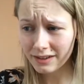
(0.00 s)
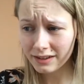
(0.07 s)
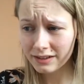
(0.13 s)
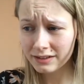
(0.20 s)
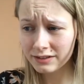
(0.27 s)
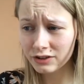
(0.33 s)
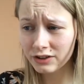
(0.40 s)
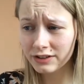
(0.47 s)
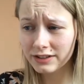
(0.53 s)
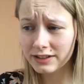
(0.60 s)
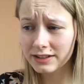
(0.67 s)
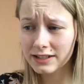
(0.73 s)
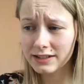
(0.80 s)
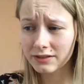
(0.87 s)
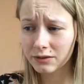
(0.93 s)
You can see
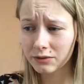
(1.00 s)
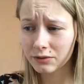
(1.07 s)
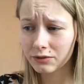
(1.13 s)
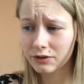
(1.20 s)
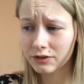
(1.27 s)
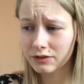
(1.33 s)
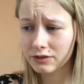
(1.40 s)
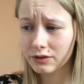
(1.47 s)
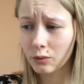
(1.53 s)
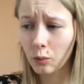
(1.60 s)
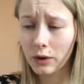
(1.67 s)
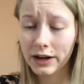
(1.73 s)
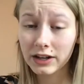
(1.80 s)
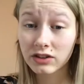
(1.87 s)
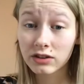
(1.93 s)
this also just the
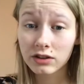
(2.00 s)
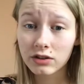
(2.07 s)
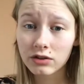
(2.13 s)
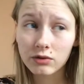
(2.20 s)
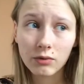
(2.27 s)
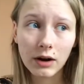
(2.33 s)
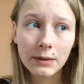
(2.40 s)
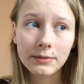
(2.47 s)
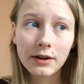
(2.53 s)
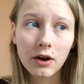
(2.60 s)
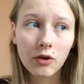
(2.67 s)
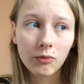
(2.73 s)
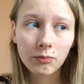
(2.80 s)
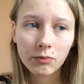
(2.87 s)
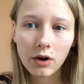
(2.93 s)
way she describes her
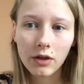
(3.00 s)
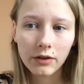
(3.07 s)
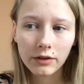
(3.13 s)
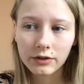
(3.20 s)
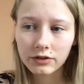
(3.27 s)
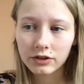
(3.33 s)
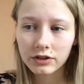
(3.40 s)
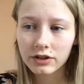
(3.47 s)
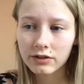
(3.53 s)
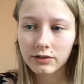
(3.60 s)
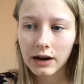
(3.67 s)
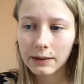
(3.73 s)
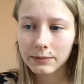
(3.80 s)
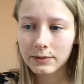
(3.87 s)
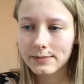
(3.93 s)
own brother. She
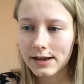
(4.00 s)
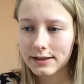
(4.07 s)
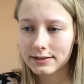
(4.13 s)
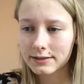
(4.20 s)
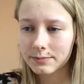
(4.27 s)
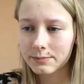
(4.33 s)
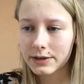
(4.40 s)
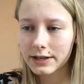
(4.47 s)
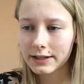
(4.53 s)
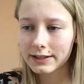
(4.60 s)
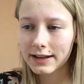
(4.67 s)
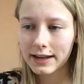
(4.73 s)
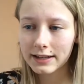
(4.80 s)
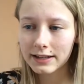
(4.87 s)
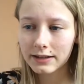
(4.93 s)
describes him as being
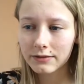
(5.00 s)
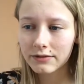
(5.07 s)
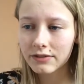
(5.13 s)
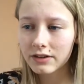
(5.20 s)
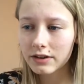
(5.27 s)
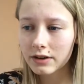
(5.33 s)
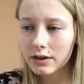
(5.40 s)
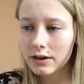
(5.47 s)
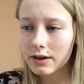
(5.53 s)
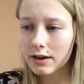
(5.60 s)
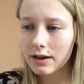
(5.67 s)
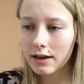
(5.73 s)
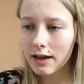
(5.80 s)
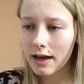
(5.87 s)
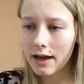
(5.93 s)
naive,
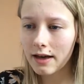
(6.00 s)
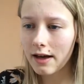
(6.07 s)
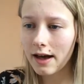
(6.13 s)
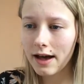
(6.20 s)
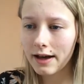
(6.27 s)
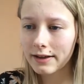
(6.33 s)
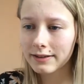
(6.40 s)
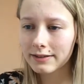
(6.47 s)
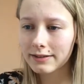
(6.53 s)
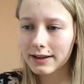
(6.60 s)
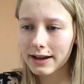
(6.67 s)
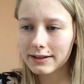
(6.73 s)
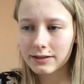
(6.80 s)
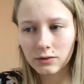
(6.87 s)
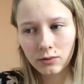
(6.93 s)
and
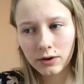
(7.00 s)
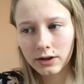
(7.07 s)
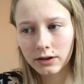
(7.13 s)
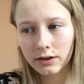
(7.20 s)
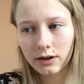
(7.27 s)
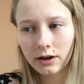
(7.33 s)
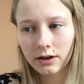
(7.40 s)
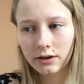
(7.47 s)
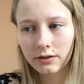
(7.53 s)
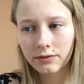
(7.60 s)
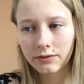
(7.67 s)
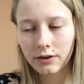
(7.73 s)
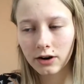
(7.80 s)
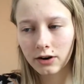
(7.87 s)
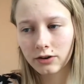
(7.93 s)
that's quite kind of
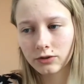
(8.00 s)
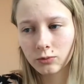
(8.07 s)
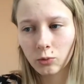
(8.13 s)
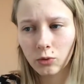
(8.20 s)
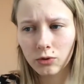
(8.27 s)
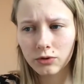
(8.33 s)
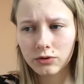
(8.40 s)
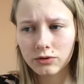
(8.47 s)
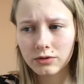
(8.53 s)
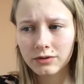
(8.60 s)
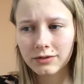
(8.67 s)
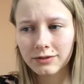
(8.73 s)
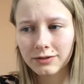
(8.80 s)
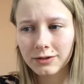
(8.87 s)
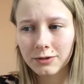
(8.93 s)
harsh word
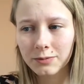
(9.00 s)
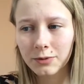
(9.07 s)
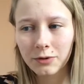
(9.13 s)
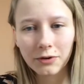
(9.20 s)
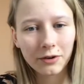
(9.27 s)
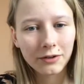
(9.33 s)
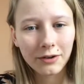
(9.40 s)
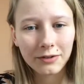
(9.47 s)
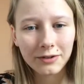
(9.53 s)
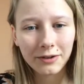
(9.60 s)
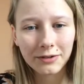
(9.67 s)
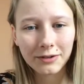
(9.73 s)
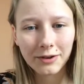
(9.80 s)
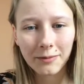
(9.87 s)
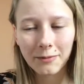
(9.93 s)
to put on
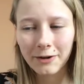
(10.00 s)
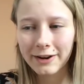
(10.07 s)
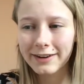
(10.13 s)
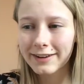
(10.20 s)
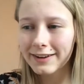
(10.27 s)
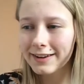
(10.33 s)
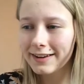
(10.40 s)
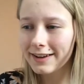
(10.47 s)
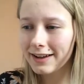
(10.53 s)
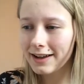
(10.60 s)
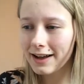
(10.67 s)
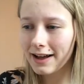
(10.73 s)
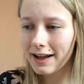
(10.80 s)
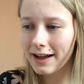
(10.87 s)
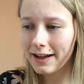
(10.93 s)
someone.
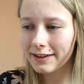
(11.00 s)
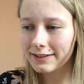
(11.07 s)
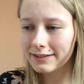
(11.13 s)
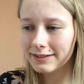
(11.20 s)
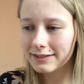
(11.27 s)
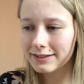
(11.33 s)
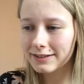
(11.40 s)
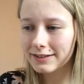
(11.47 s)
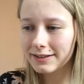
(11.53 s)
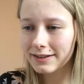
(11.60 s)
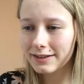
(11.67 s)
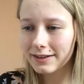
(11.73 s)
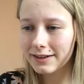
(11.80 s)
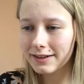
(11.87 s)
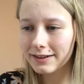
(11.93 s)
And
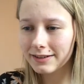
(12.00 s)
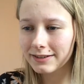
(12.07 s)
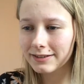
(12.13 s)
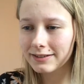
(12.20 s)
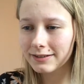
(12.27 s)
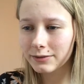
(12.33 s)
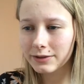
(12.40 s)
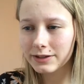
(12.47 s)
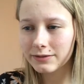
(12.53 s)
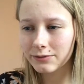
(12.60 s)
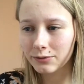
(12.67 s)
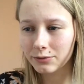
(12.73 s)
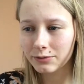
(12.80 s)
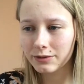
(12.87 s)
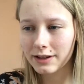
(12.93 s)
the reason for
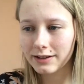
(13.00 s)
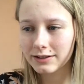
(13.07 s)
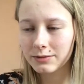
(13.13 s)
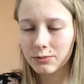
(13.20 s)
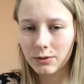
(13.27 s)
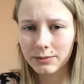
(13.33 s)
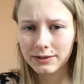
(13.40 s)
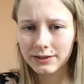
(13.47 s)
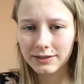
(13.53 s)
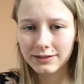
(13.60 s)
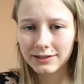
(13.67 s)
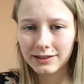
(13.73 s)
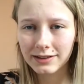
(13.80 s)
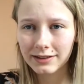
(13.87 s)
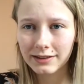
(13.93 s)
that, she probably
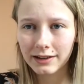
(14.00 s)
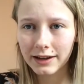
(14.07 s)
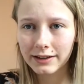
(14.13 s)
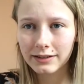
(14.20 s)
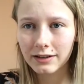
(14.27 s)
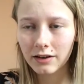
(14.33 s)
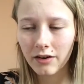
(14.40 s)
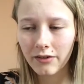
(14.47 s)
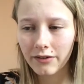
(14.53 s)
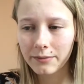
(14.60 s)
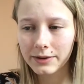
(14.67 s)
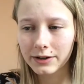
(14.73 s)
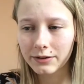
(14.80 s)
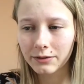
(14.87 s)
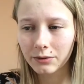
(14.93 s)
doesn't like the
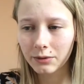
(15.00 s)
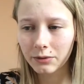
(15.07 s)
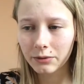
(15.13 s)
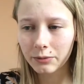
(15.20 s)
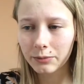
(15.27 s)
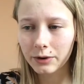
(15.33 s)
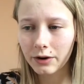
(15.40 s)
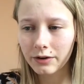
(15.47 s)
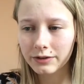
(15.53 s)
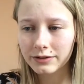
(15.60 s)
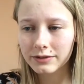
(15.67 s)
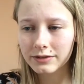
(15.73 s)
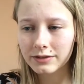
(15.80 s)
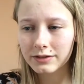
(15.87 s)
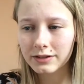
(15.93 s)
government also because